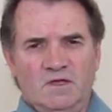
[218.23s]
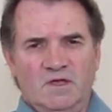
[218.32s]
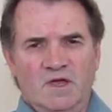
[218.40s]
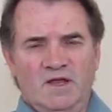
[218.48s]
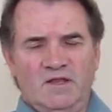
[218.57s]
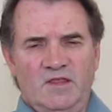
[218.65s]

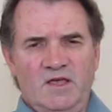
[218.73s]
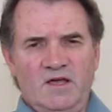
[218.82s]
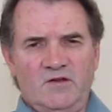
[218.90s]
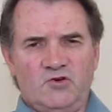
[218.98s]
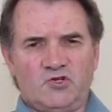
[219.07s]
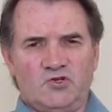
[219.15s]
and they
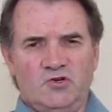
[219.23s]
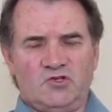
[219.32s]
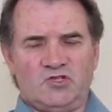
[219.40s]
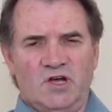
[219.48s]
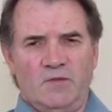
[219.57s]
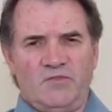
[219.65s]
understood
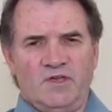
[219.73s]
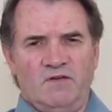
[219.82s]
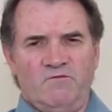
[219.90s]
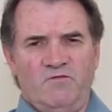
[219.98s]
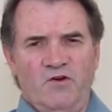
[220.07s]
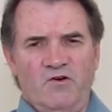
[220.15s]
something
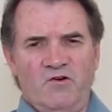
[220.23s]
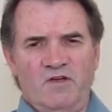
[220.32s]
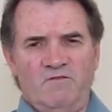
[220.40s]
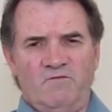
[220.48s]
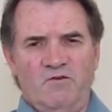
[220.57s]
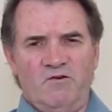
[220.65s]
that
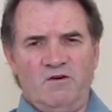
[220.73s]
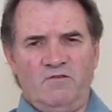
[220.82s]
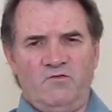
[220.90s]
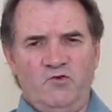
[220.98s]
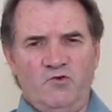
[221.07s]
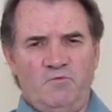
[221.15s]
very,
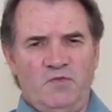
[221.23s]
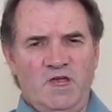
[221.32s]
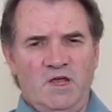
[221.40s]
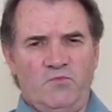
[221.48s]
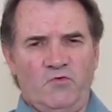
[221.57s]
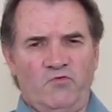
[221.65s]
few
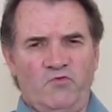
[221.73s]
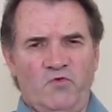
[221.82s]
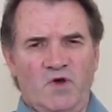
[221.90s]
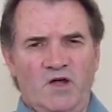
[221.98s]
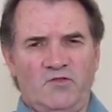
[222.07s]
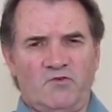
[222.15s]
people
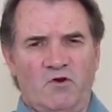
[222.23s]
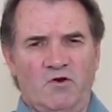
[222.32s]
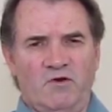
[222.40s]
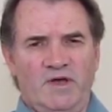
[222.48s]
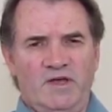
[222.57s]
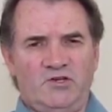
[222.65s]
throughout
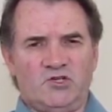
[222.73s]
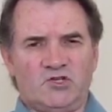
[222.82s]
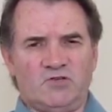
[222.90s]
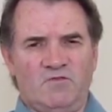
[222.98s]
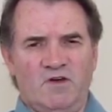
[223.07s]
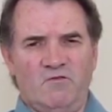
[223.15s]
our ages
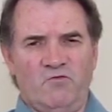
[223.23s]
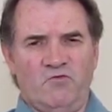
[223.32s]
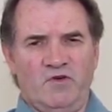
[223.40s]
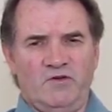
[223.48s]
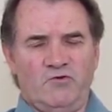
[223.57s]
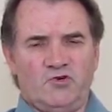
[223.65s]
have
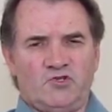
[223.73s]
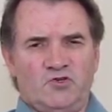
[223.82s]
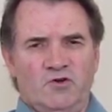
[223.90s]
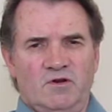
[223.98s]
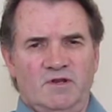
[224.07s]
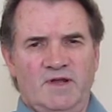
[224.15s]
ever
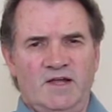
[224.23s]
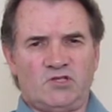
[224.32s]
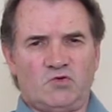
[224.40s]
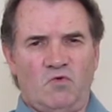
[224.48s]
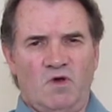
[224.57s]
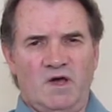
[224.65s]
understood, and
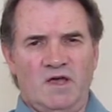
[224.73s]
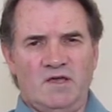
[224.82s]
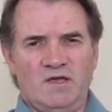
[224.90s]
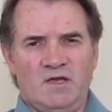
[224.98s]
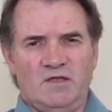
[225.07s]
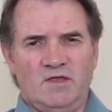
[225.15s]
that's why
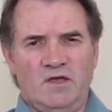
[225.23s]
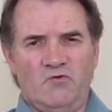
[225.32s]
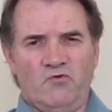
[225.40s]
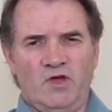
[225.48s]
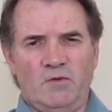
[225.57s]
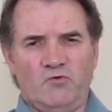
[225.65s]
they
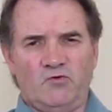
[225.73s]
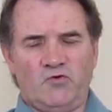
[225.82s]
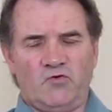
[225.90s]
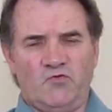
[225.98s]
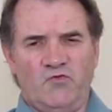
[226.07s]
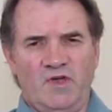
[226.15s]
were able to
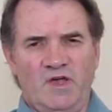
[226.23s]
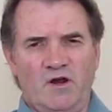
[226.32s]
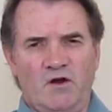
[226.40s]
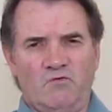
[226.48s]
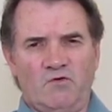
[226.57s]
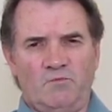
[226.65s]
create
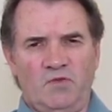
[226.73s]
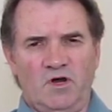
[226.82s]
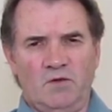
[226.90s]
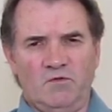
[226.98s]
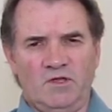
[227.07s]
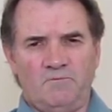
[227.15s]
our
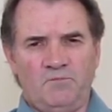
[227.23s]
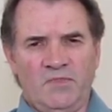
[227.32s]
republic.